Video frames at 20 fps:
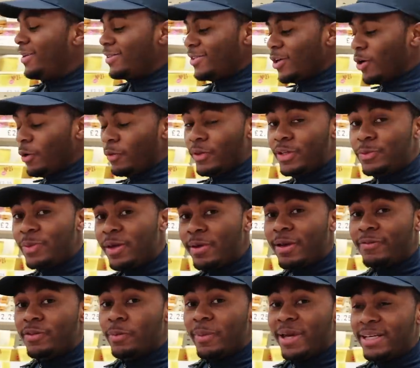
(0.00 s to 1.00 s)
So this way you
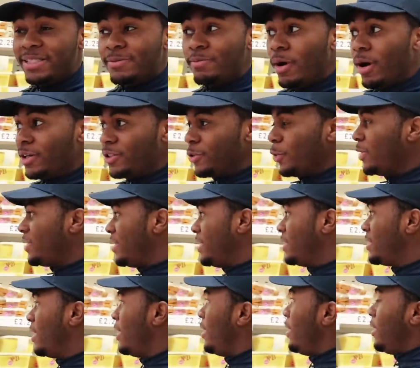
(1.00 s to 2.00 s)
have to make smart
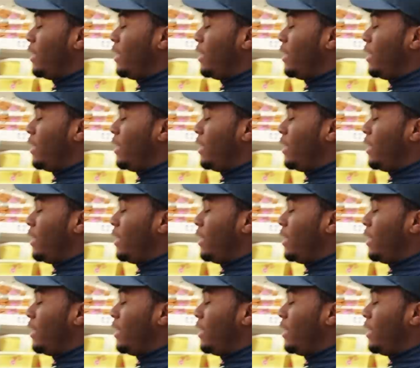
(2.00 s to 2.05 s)
choices.